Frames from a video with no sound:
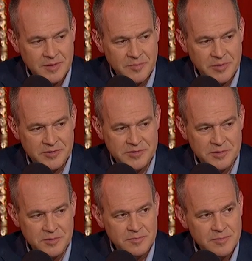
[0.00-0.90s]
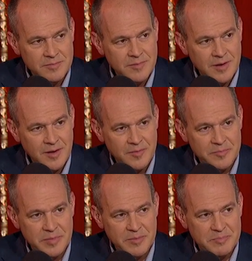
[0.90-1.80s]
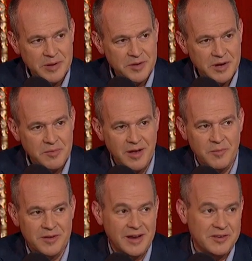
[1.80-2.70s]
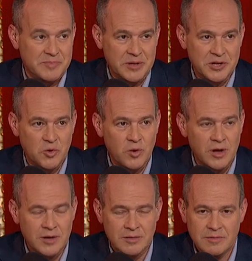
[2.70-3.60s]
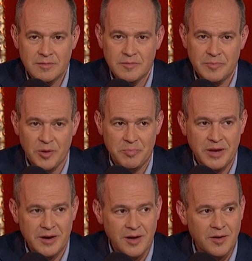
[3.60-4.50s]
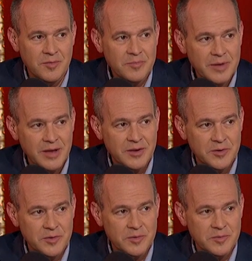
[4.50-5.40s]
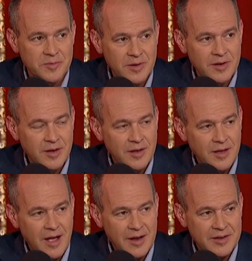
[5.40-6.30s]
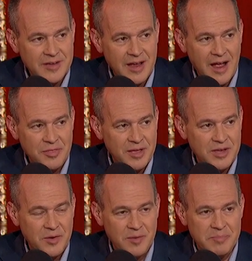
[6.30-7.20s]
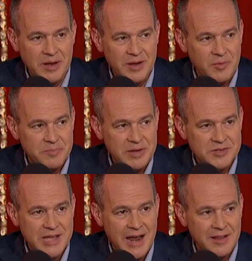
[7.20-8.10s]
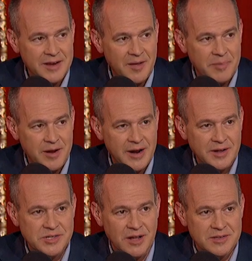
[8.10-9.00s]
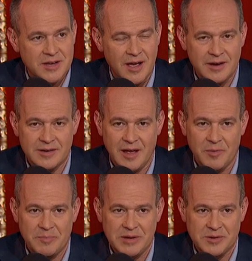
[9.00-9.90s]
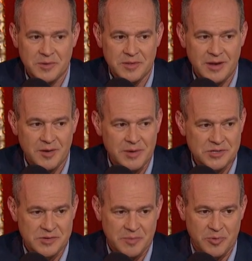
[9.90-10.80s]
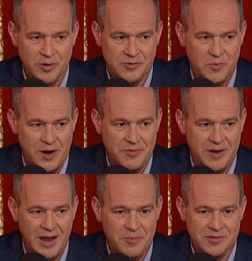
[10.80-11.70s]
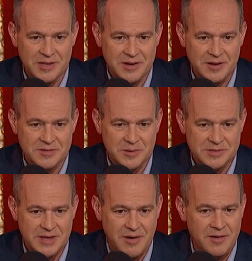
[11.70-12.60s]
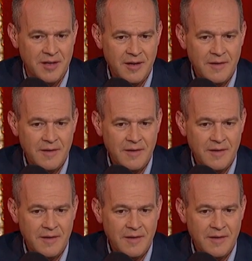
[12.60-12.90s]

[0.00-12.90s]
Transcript: in the Bristol uh, b- building? I uh, was, I guess, building one. Bill Pidto, me, you, because uh, I, I, think you and Billy would be saddling up on NHL tonight, and I would be doing the intermission reports for whatever game was leading into it, Darren. And there's